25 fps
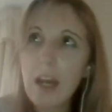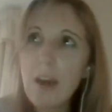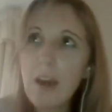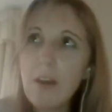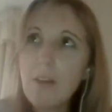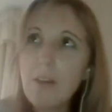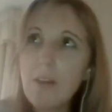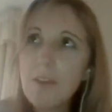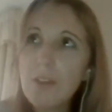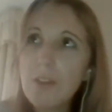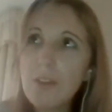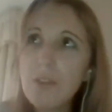
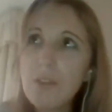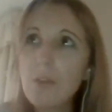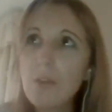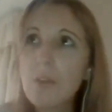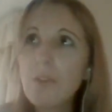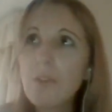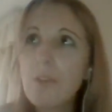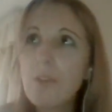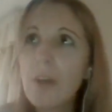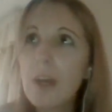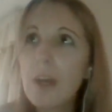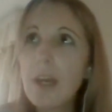sort
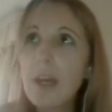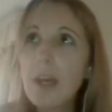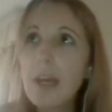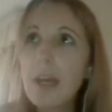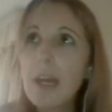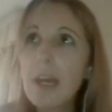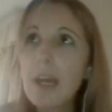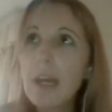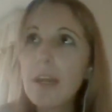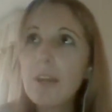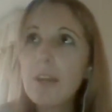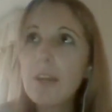of
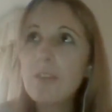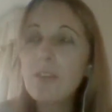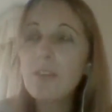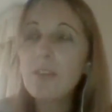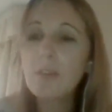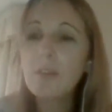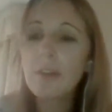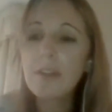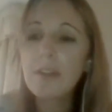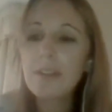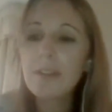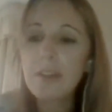
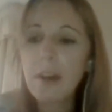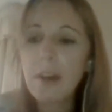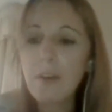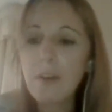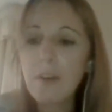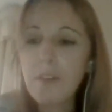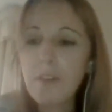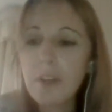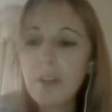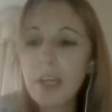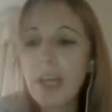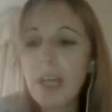do
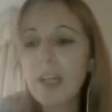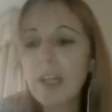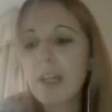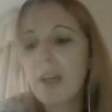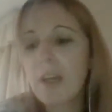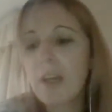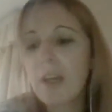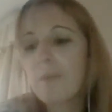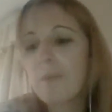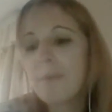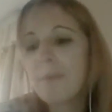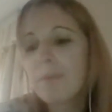
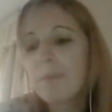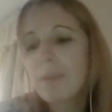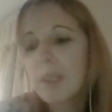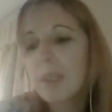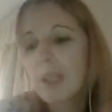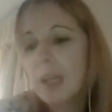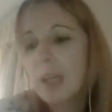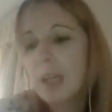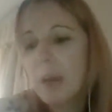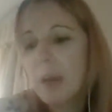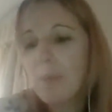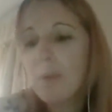
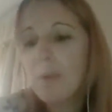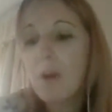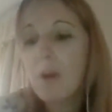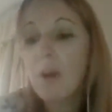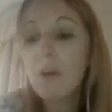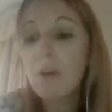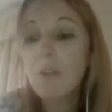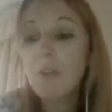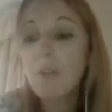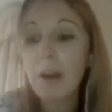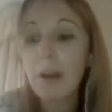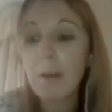a
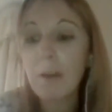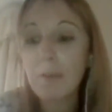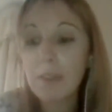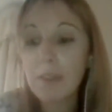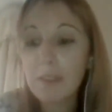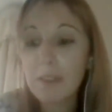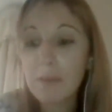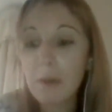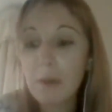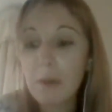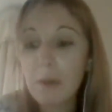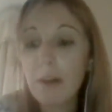program as
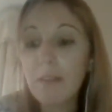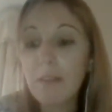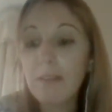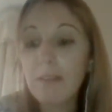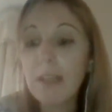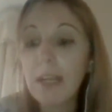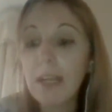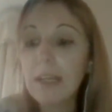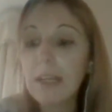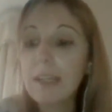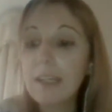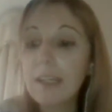well.
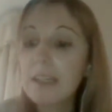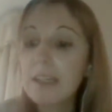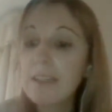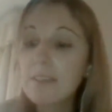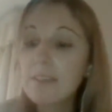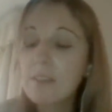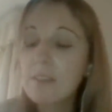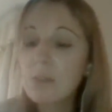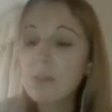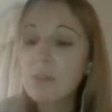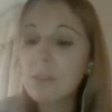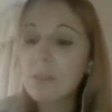Like it's
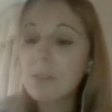sort